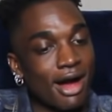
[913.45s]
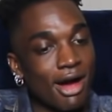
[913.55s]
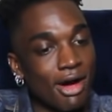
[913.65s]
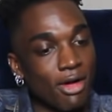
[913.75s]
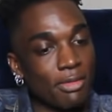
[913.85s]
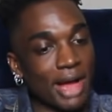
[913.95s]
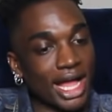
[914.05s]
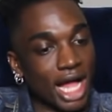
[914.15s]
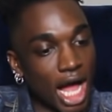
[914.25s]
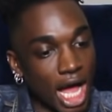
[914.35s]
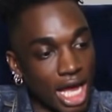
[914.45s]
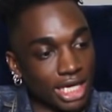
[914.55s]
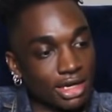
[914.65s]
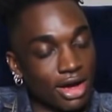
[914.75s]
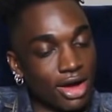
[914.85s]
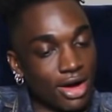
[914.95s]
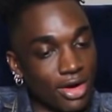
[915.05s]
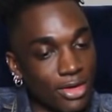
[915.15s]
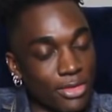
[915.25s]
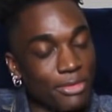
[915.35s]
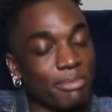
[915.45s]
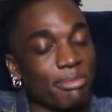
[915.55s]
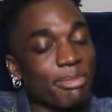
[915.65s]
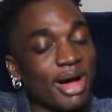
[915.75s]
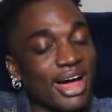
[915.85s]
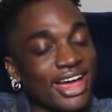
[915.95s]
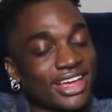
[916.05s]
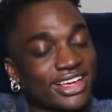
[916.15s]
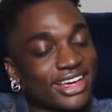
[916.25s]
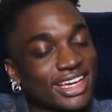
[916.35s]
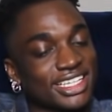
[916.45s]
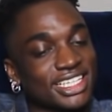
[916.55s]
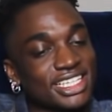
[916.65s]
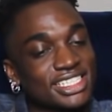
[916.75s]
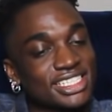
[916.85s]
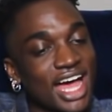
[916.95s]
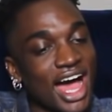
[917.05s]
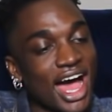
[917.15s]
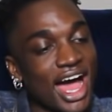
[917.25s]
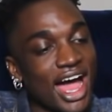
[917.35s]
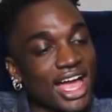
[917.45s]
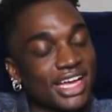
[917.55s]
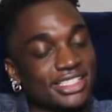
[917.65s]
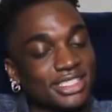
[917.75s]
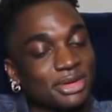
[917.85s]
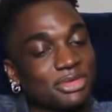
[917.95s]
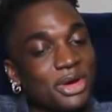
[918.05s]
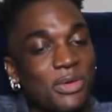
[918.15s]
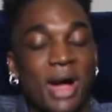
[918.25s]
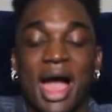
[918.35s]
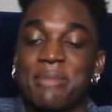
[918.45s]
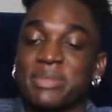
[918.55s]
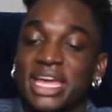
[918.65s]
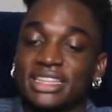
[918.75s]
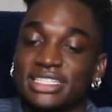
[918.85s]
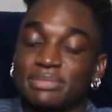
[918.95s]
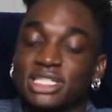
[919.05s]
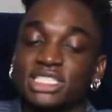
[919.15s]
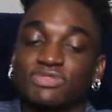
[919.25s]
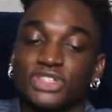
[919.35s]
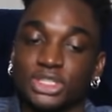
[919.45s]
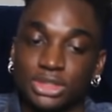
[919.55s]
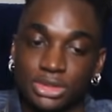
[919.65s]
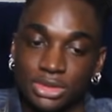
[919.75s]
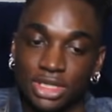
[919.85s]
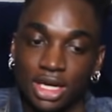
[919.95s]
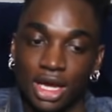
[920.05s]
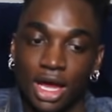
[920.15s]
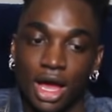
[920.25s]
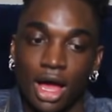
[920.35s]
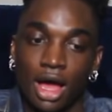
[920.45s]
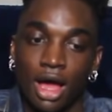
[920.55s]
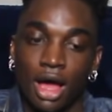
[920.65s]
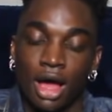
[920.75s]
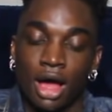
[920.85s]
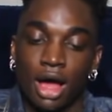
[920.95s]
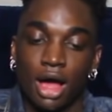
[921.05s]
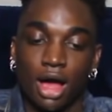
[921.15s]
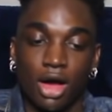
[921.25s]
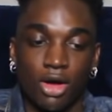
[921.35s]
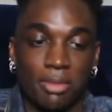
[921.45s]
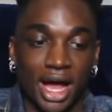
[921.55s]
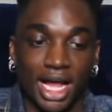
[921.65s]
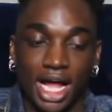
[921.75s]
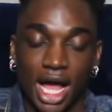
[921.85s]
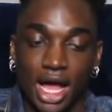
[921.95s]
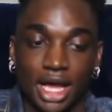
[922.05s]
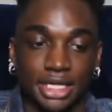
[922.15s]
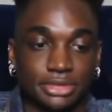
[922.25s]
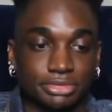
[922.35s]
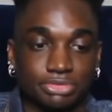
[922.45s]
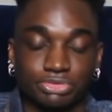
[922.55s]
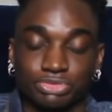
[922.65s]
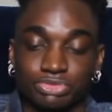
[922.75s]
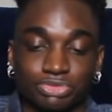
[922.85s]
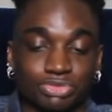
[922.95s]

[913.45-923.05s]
Oh my God. Oh my goodness. I don't know why I made this much food. Oh my God. I